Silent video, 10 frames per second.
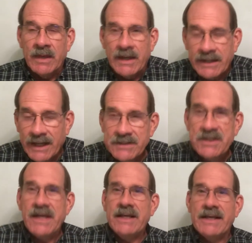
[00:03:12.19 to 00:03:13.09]
and I
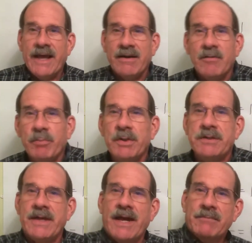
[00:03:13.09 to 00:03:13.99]
take it out and put
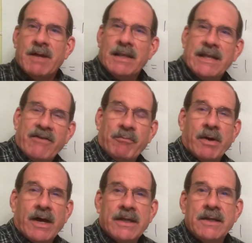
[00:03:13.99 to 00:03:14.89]
that in my left
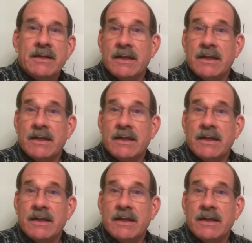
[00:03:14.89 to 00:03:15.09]
pocket,